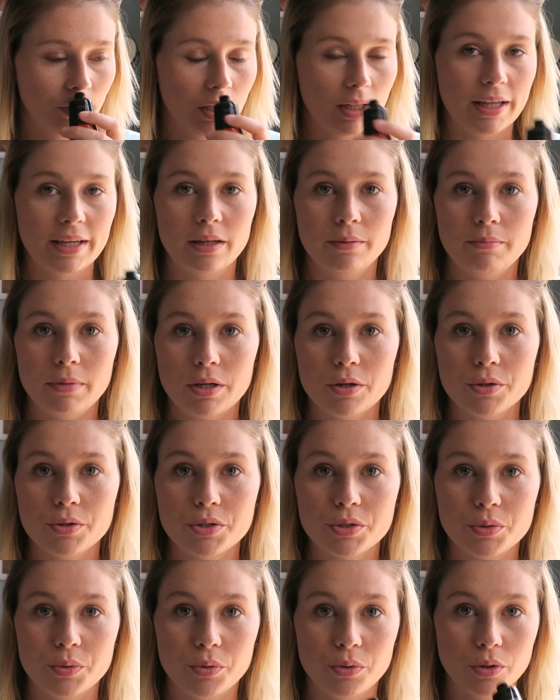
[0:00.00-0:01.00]
like in middle
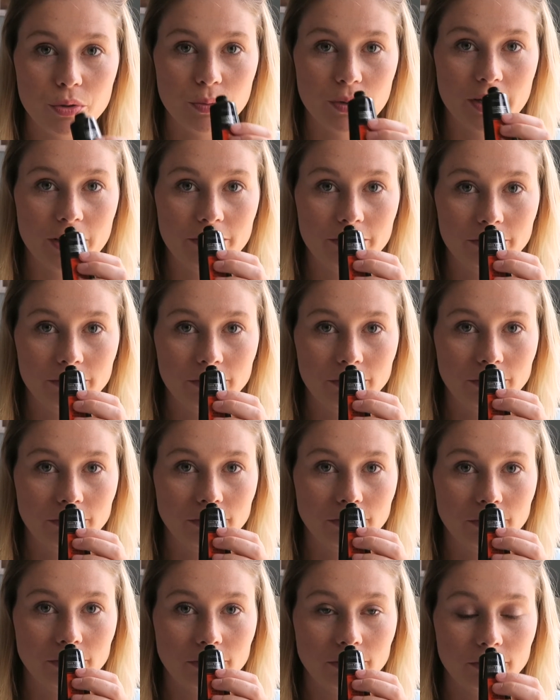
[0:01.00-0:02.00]
school when
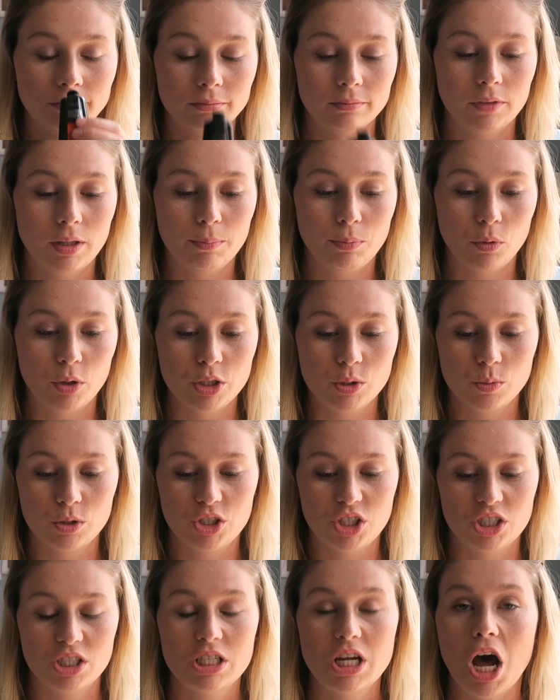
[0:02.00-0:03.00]
the boys
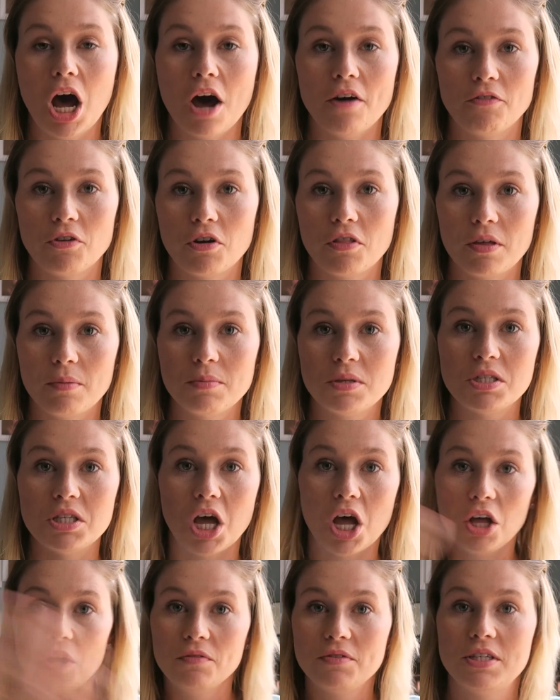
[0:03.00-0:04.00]
would just cover
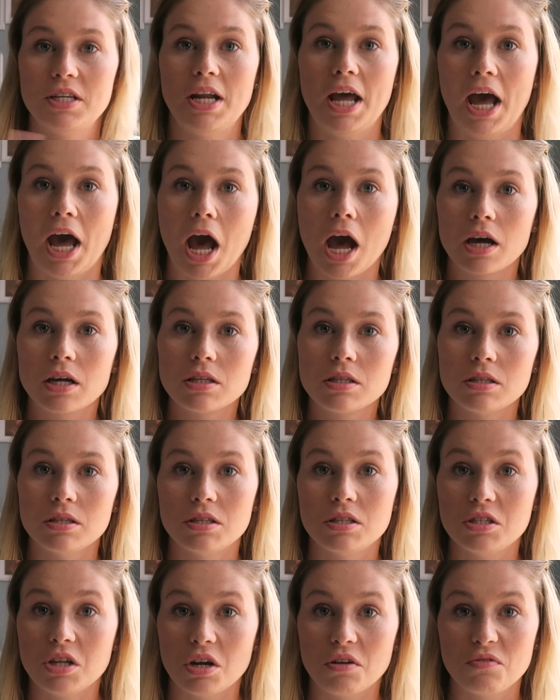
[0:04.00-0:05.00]
themselves in Axe
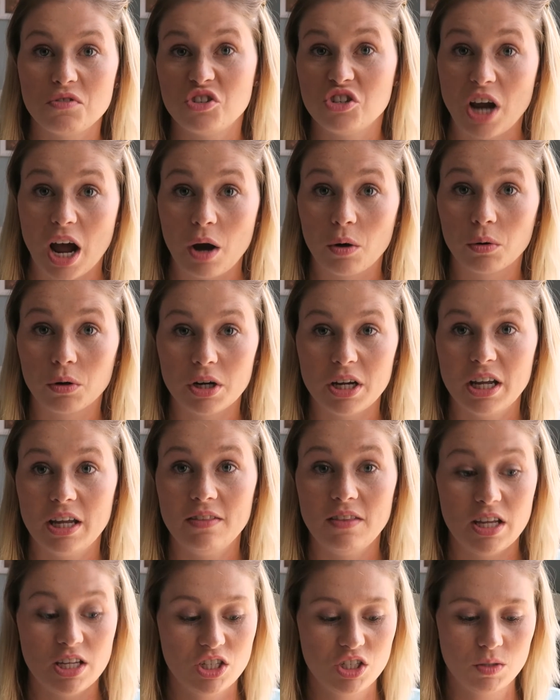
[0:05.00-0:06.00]
instead of showering
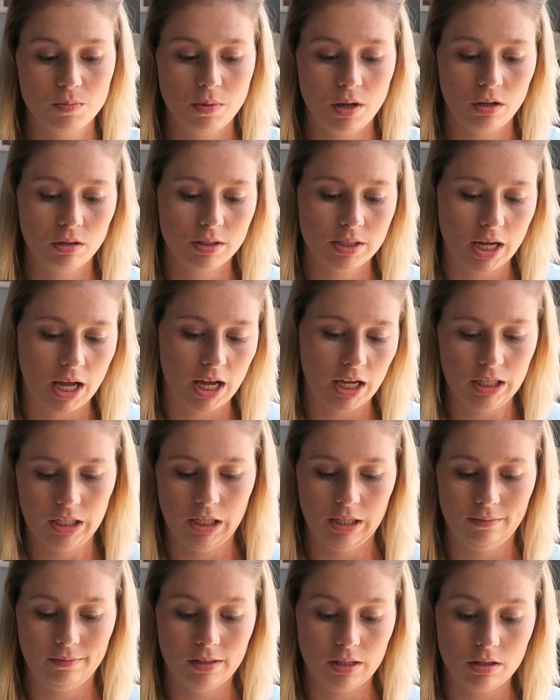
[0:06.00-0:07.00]
and they smelled to high
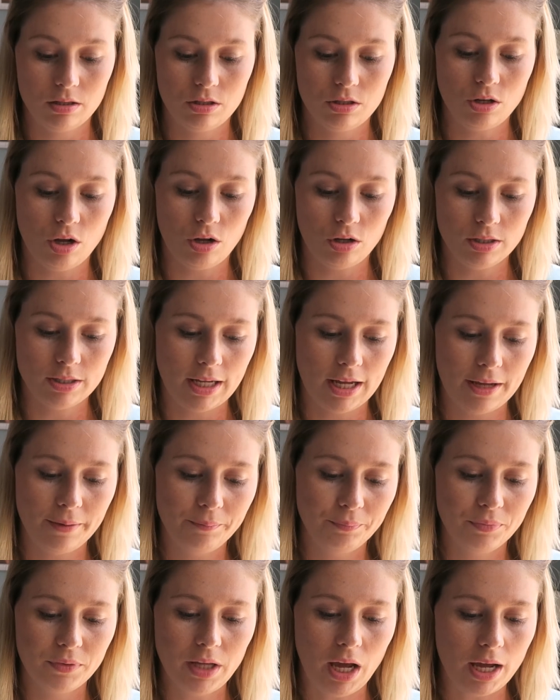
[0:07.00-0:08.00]
heavens all
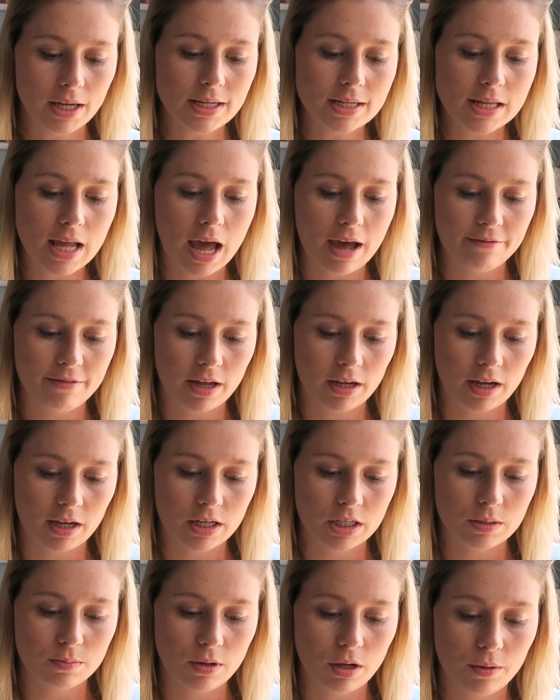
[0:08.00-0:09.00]
day. Yeah, it doesn't have that
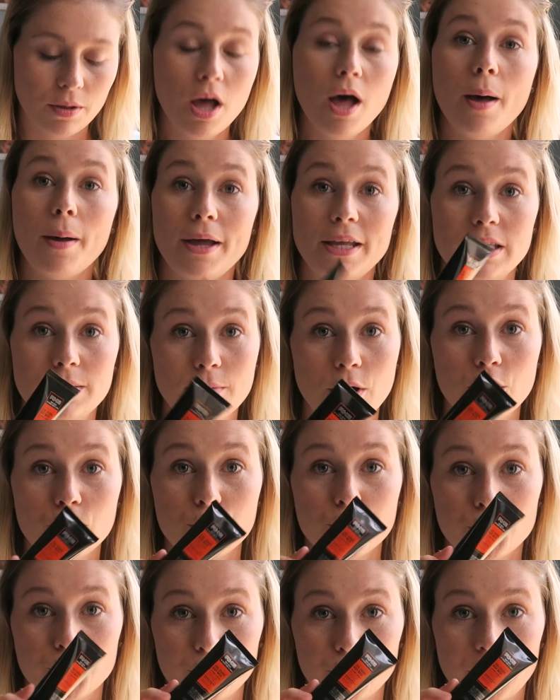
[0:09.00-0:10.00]
kind of smell. It
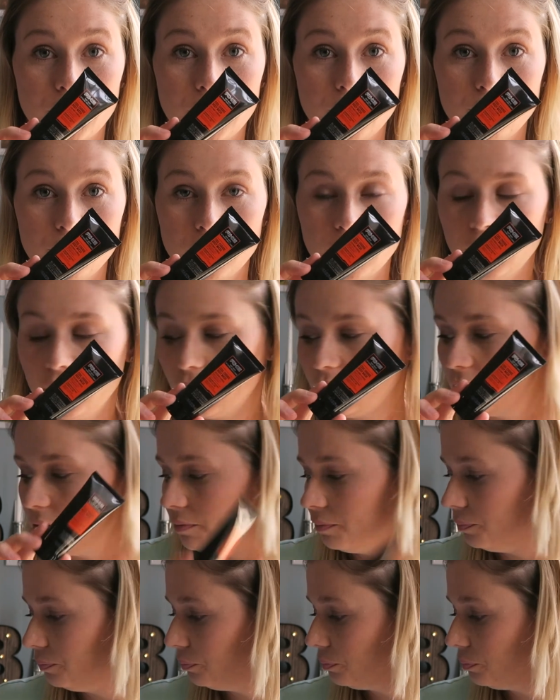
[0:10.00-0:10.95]
smells really, really good.